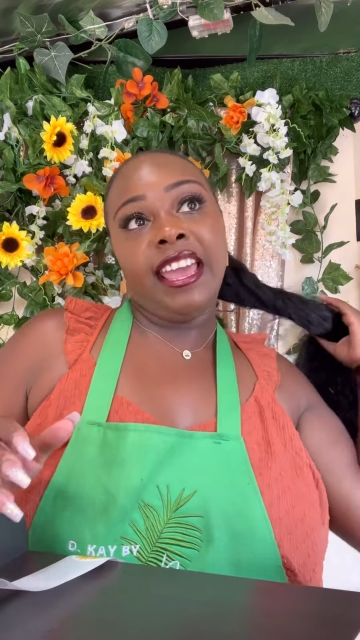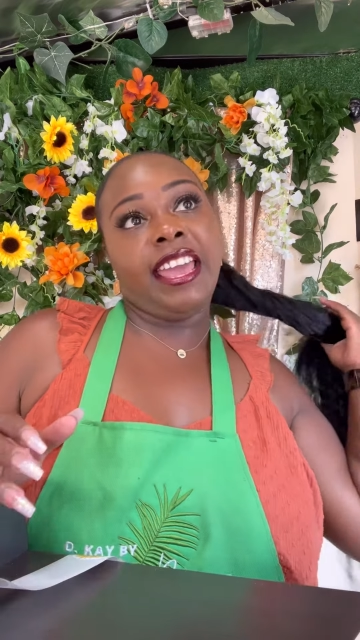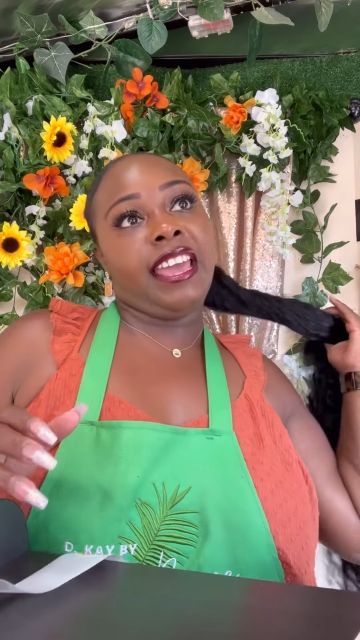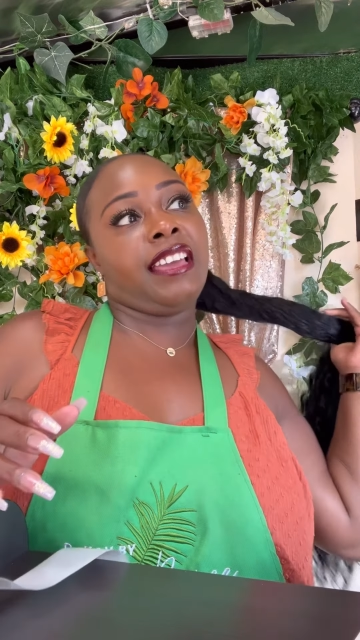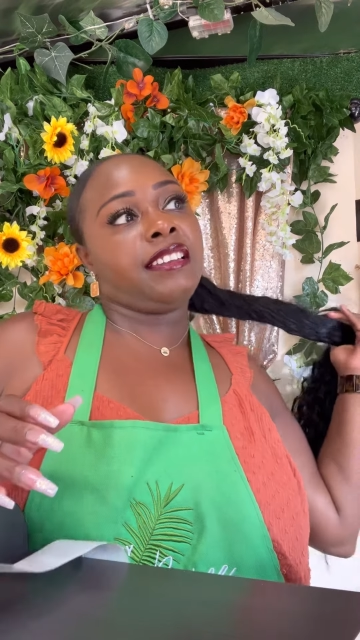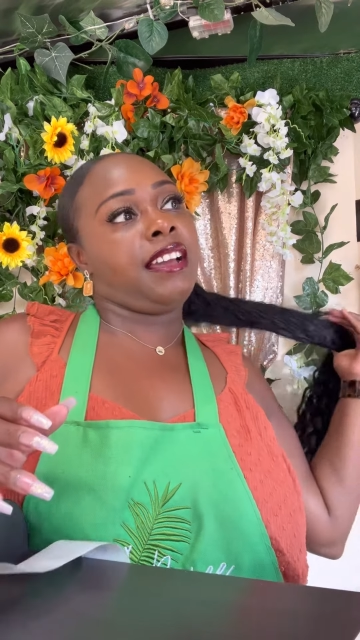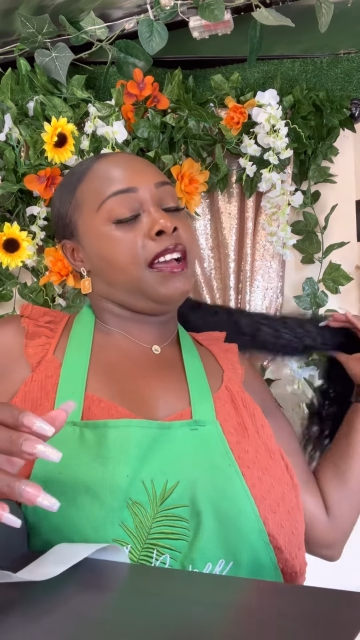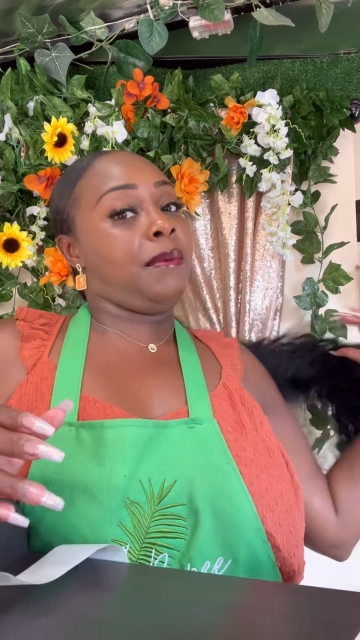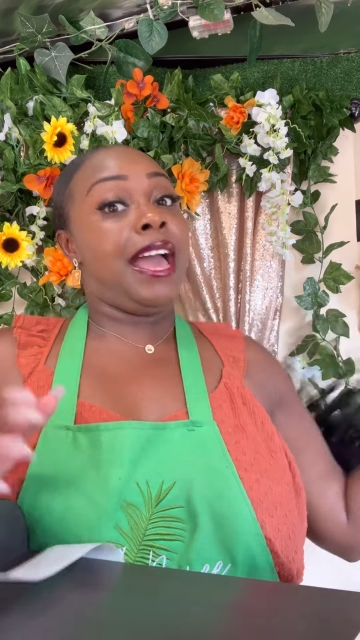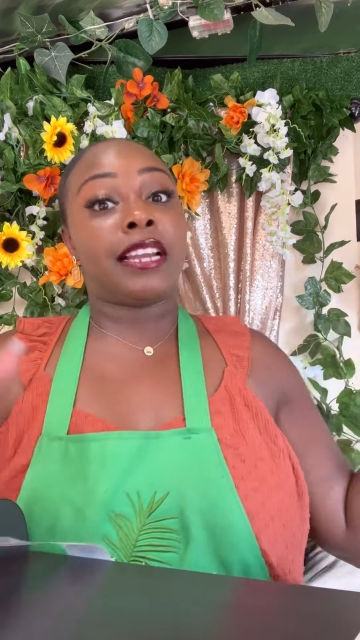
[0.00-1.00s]
and
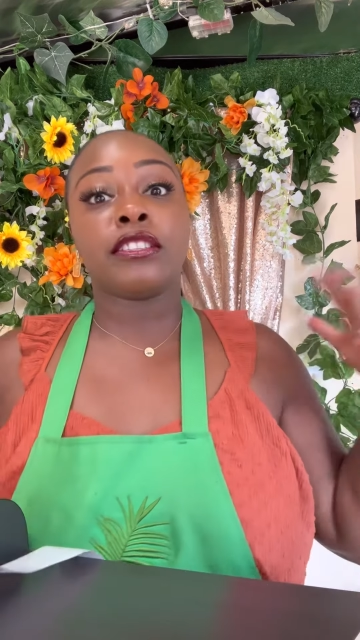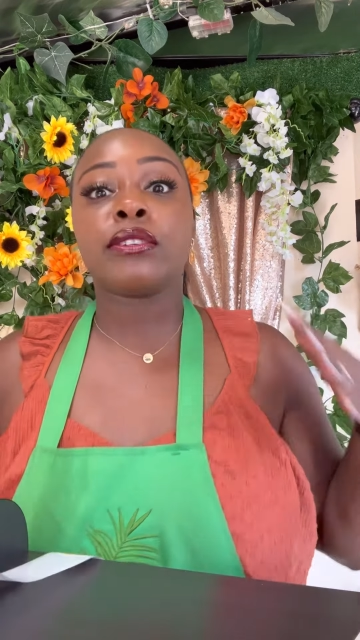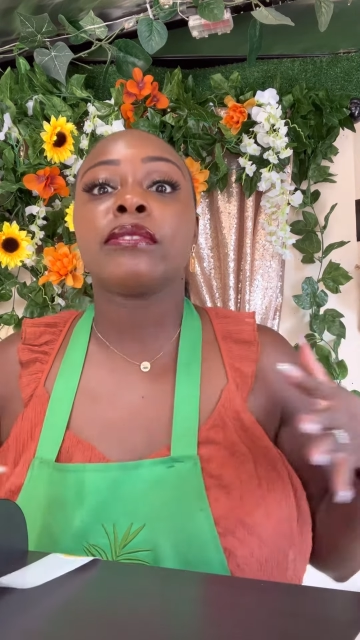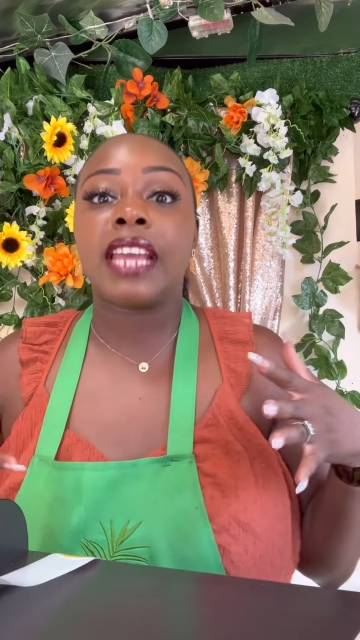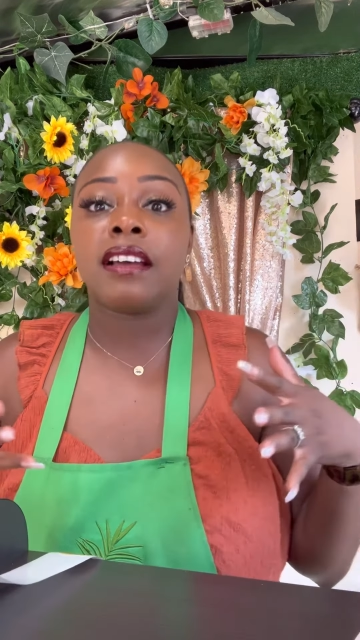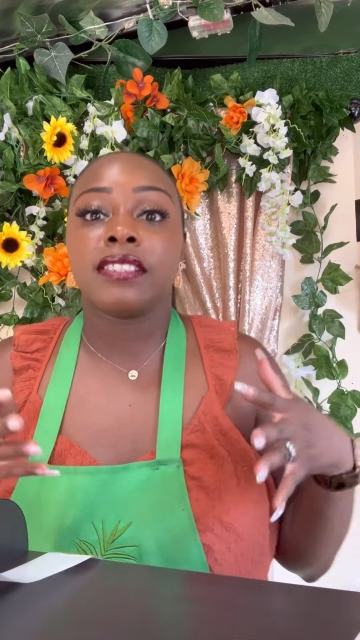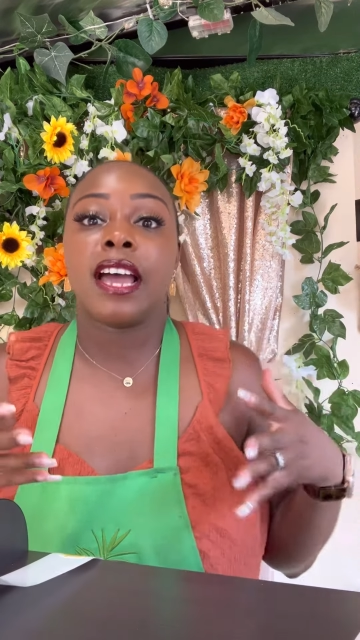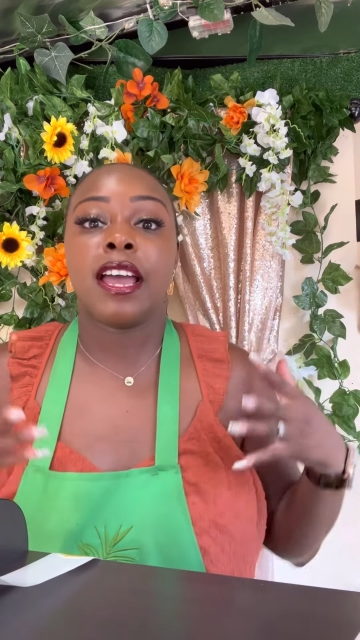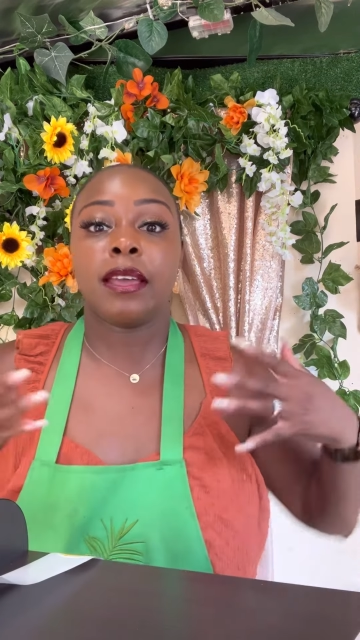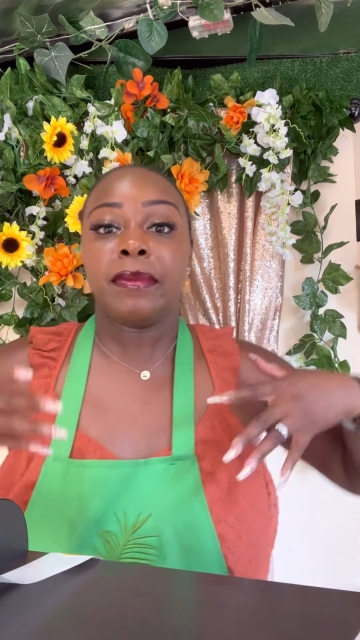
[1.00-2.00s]
um, had a little
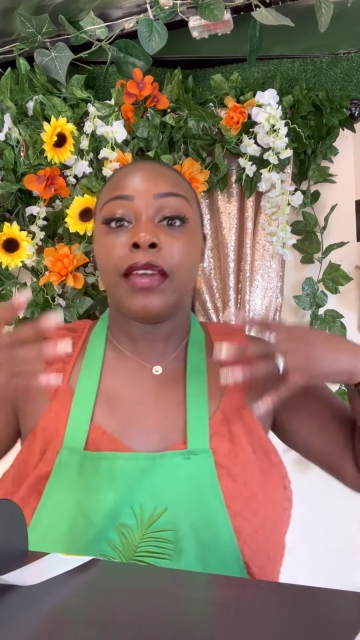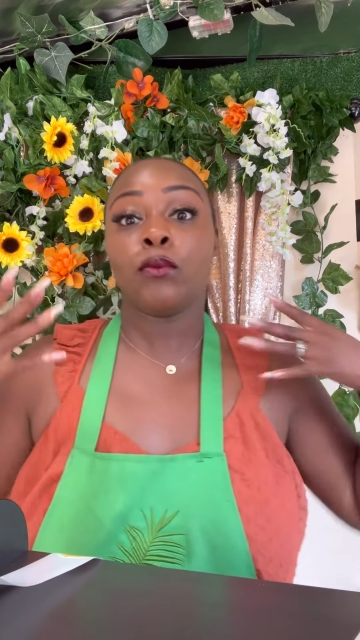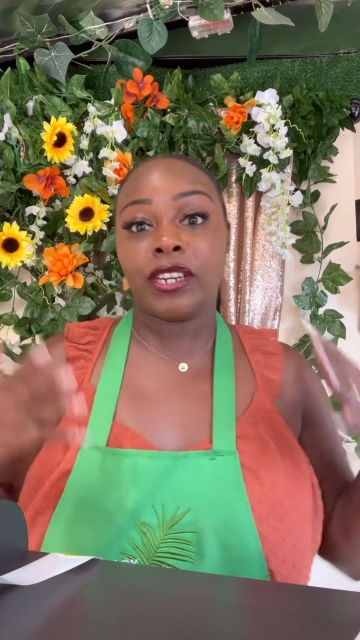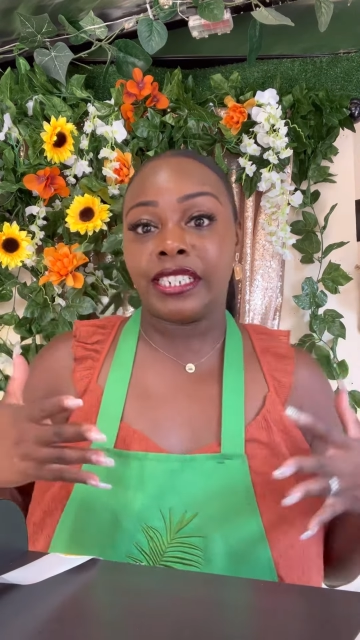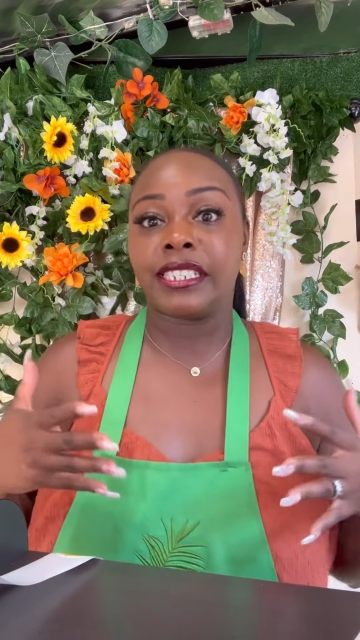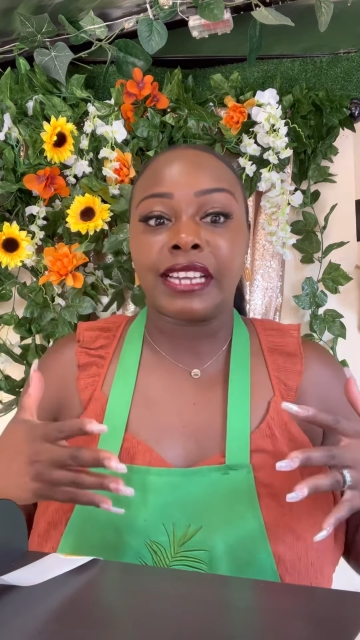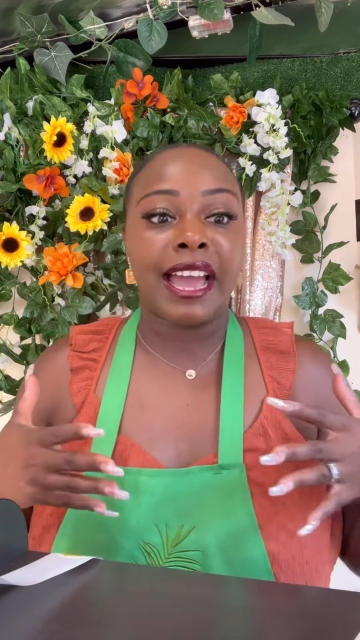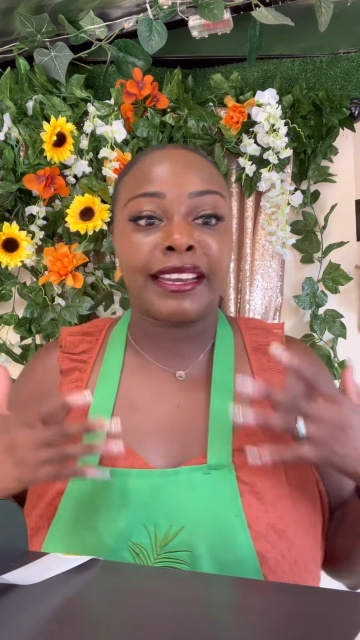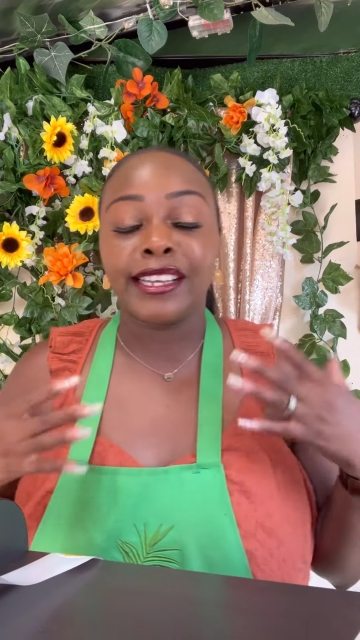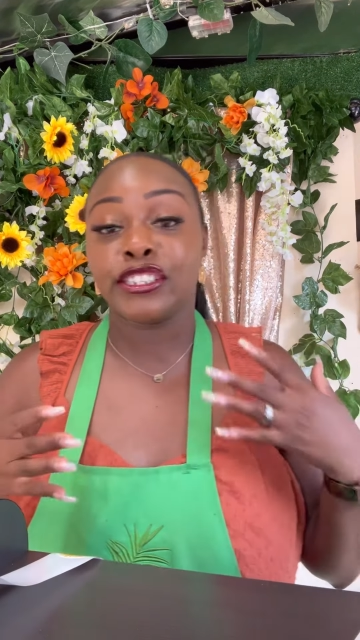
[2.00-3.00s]
downtime and wanted to
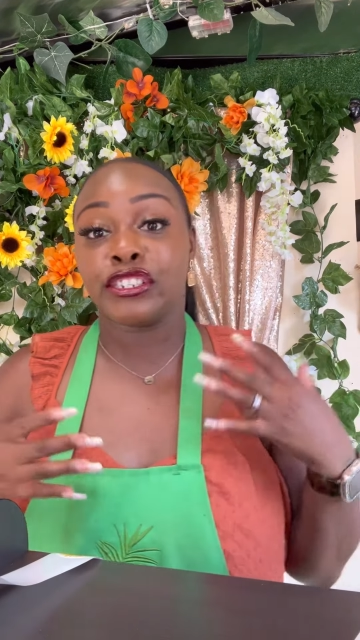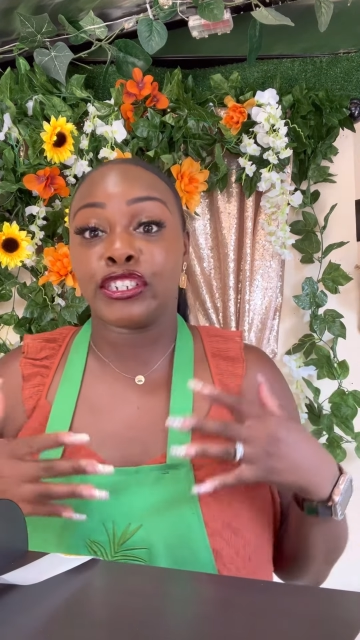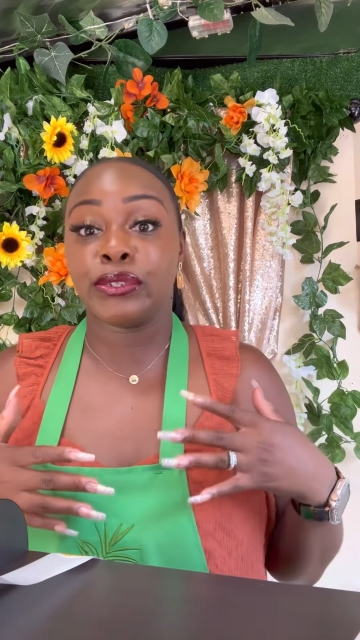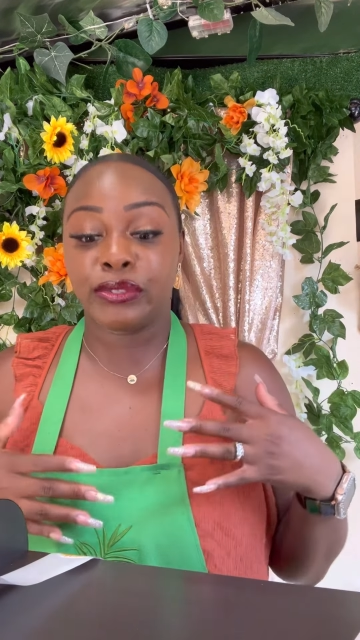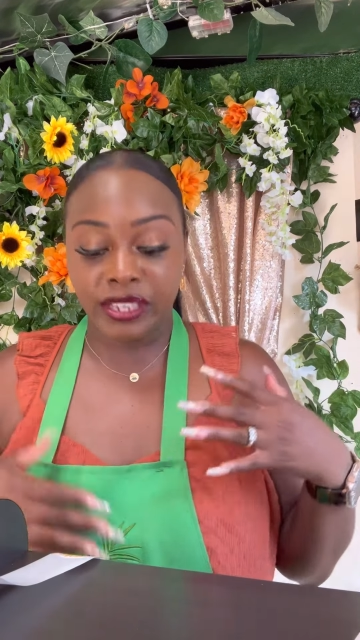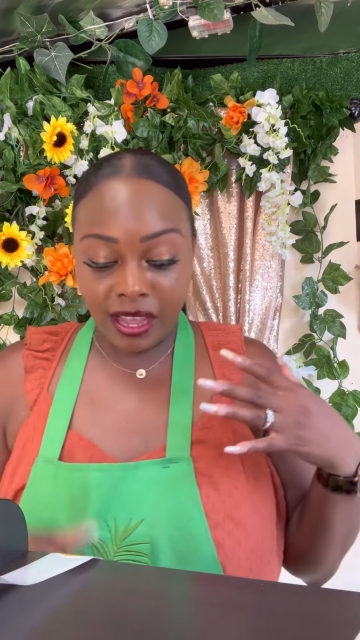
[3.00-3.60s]
kind of introduce